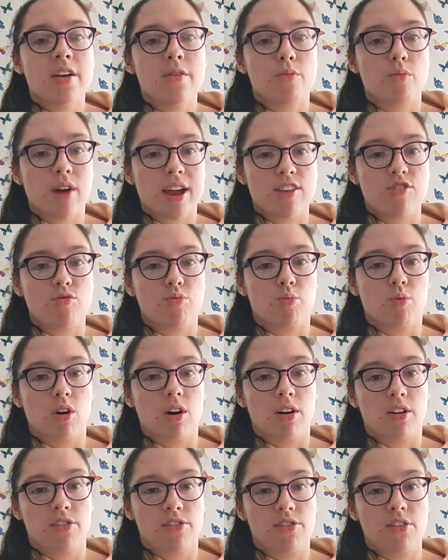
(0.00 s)
which
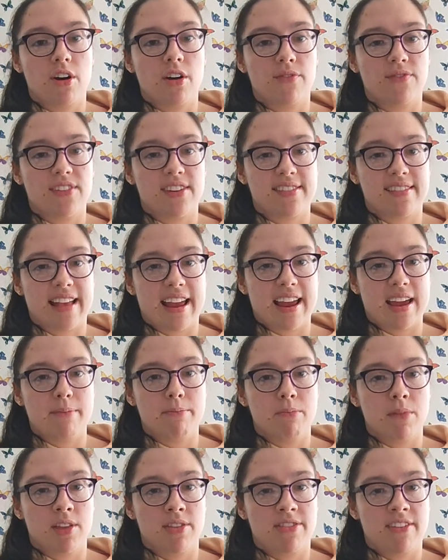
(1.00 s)
was obviously
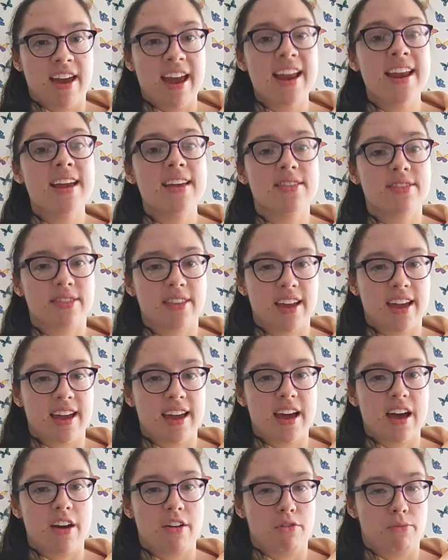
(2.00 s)
Monday,
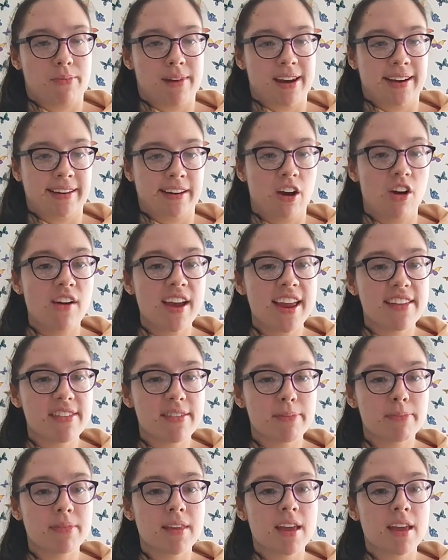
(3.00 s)
the opening night,